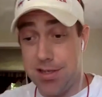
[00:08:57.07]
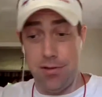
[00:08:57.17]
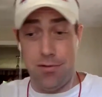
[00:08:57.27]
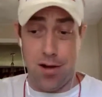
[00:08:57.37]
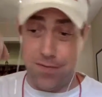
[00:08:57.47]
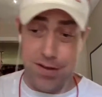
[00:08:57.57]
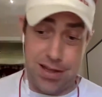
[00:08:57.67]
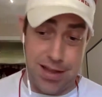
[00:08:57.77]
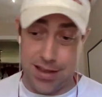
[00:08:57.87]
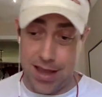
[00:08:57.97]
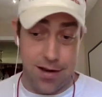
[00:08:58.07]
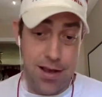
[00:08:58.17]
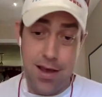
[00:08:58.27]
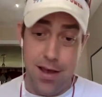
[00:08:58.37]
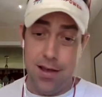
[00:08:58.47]
will do 150 like that.
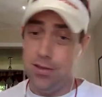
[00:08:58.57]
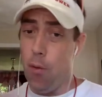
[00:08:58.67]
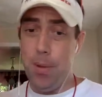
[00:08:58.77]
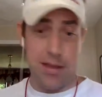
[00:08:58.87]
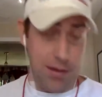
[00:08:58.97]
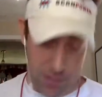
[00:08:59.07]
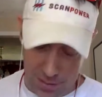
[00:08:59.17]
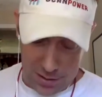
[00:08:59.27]
No big deal.